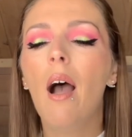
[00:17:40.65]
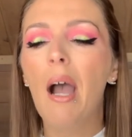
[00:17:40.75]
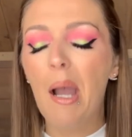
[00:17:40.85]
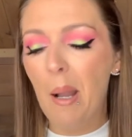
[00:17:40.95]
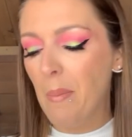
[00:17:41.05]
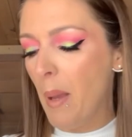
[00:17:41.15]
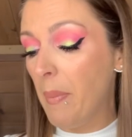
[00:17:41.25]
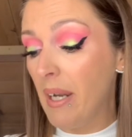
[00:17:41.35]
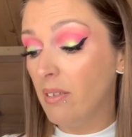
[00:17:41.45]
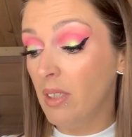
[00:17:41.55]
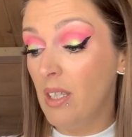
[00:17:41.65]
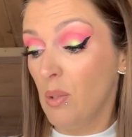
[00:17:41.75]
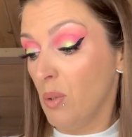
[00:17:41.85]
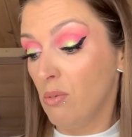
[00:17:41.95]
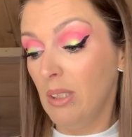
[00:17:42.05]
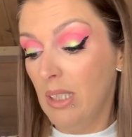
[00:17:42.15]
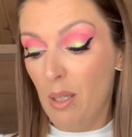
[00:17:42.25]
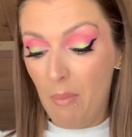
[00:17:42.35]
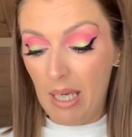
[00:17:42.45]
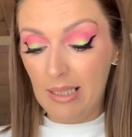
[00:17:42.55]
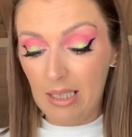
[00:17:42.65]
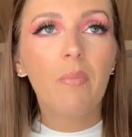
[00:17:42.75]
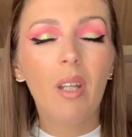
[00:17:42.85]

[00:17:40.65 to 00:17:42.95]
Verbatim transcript: Um, apparently, they were really amazing.